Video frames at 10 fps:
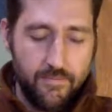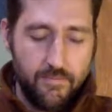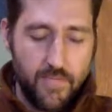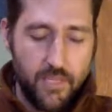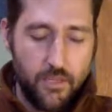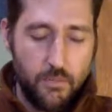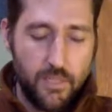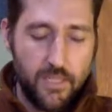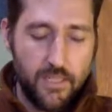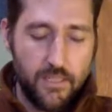May all
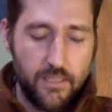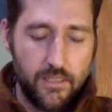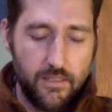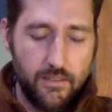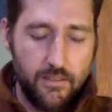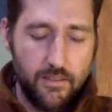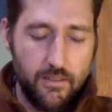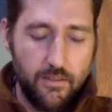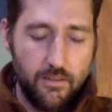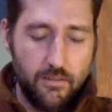beings
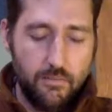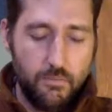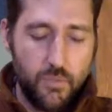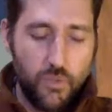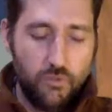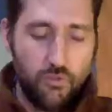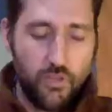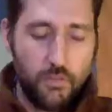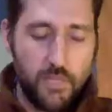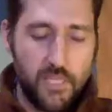move
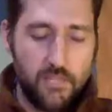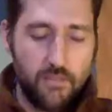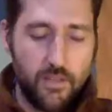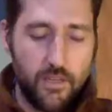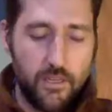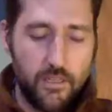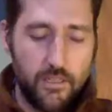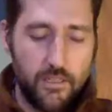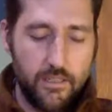with a peaceful heart.